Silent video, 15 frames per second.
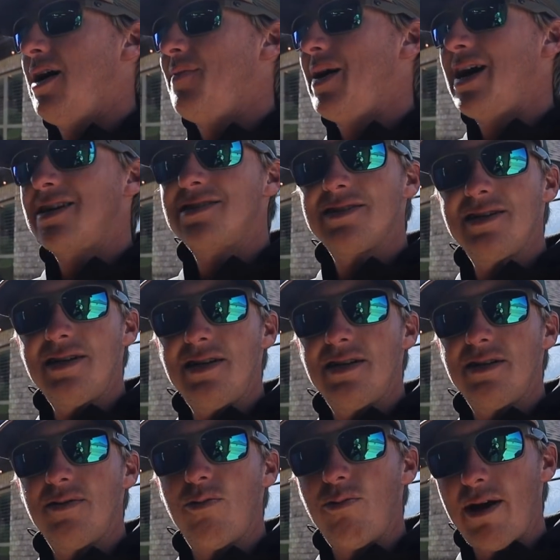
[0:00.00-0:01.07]
I'm actually
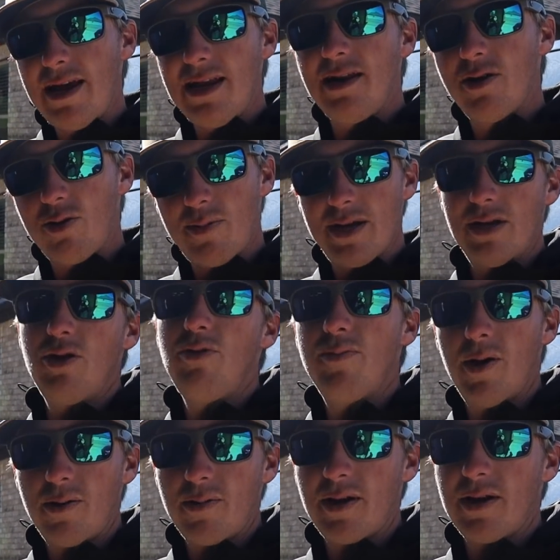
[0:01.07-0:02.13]
waiting on my new
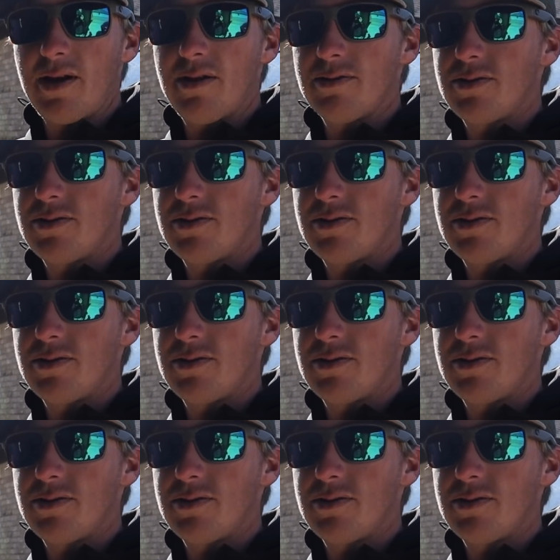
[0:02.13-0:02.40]
boat right now.